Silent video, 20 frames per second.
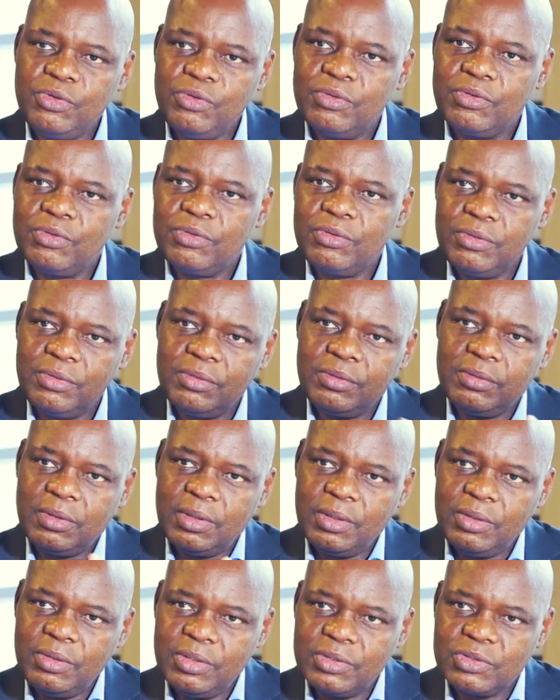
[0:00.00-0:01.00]
you
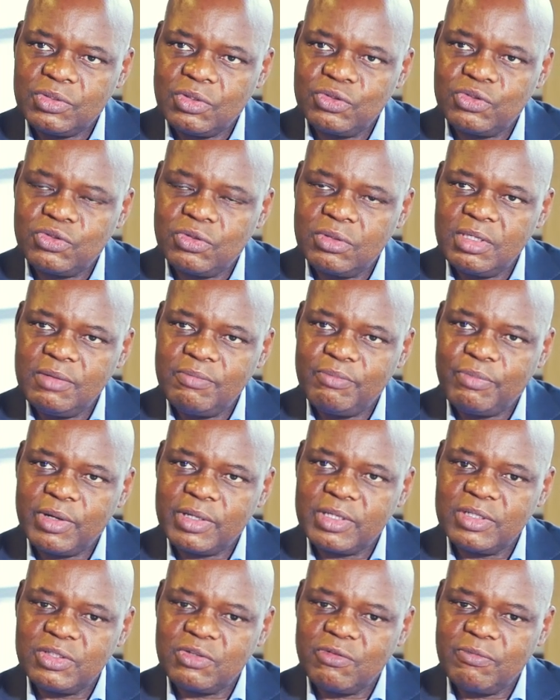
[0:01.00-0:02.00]
there's also the
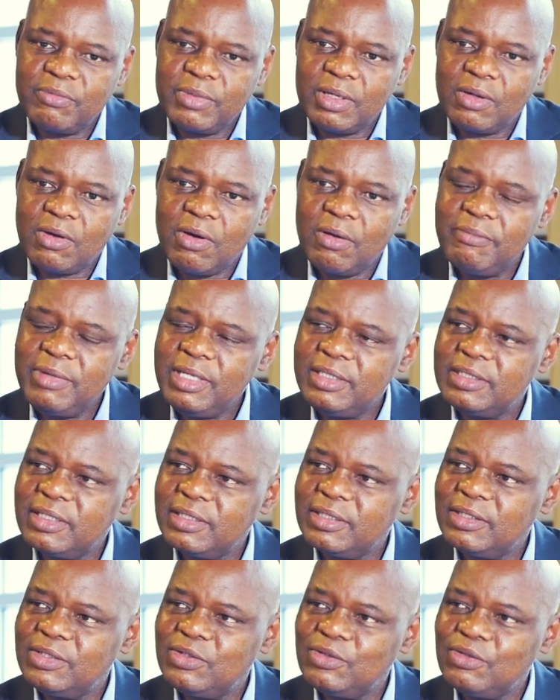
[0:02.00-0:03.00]
importance of being
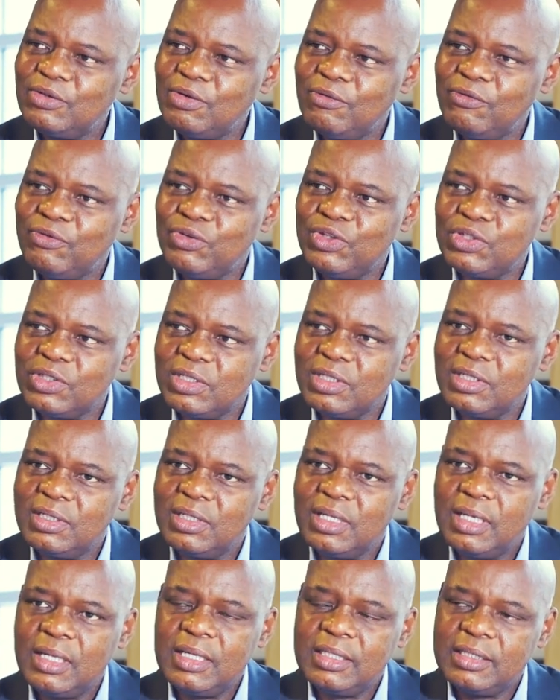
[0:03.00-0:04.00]
committed to your vision
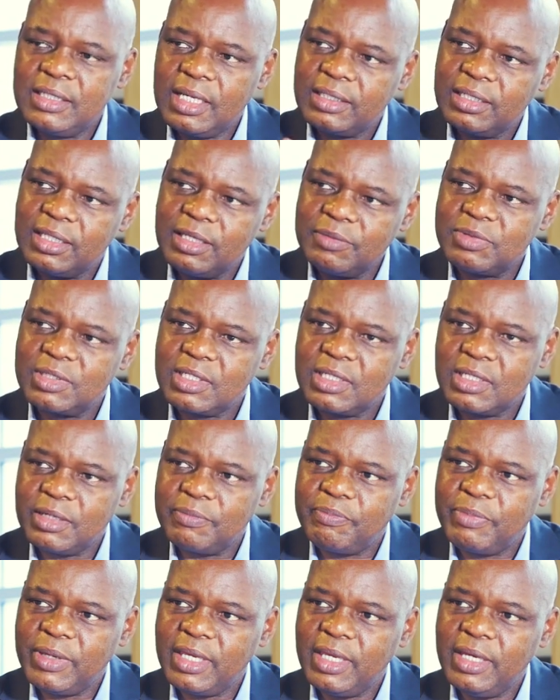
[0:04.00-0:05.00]
mm-hmm. that keeps
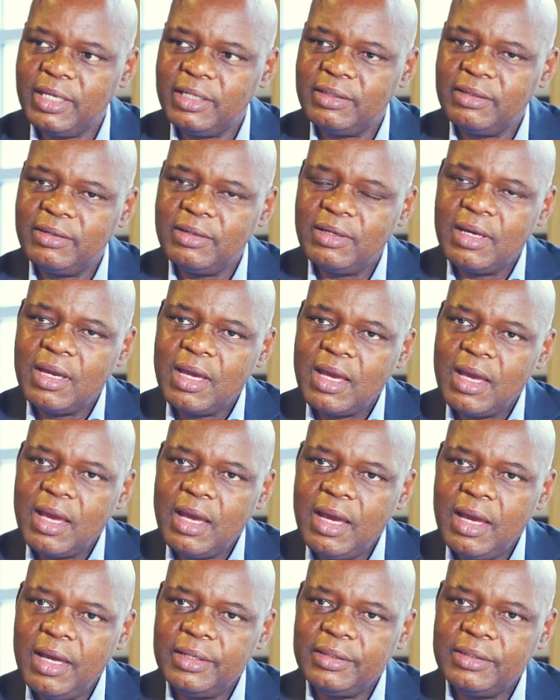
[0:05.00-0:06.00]
creeping in.
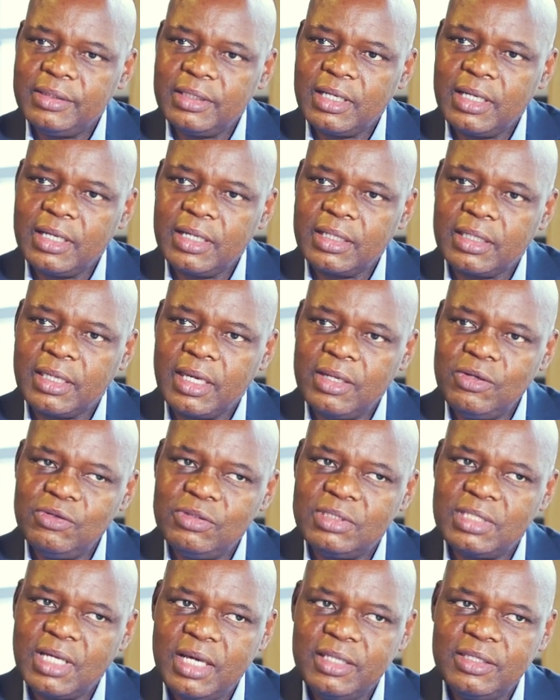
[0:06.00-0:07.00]
Mm-hmm. And uh, can
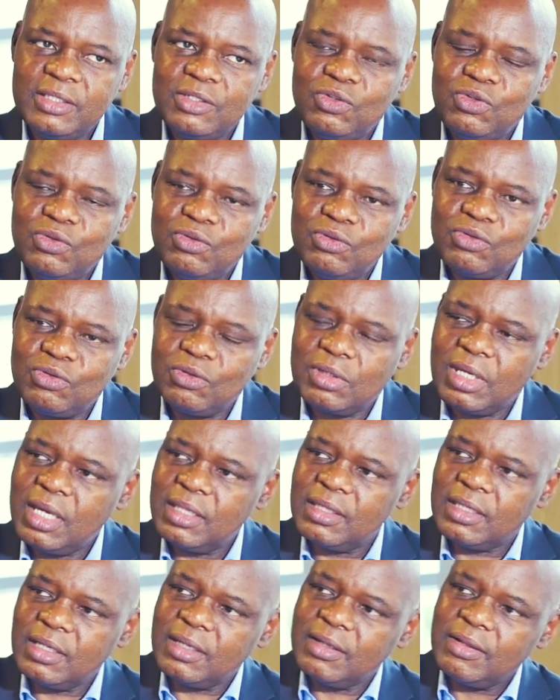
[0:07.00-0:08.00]
you tie the two
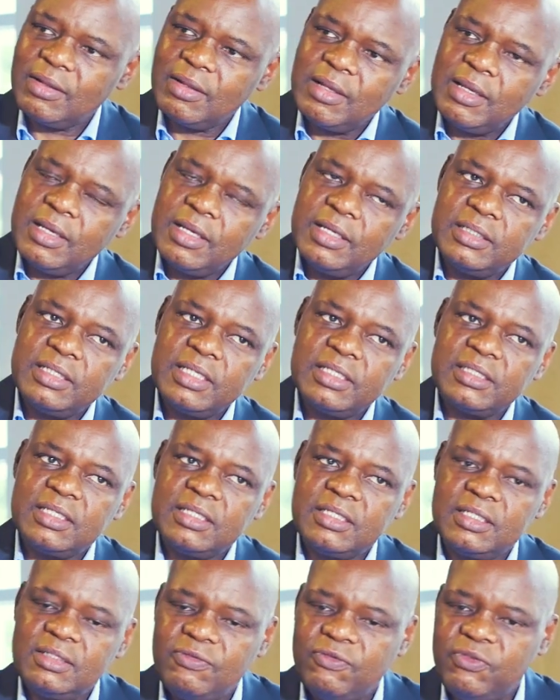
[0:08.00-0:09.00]
together? Does
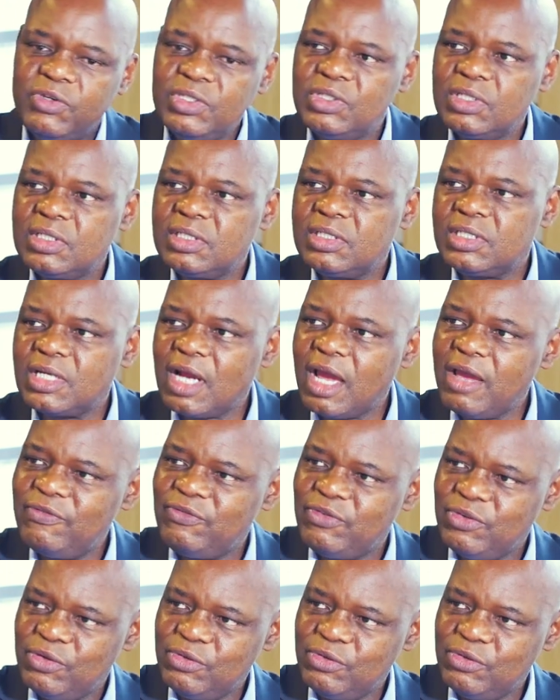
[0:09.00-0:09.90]
the vision drive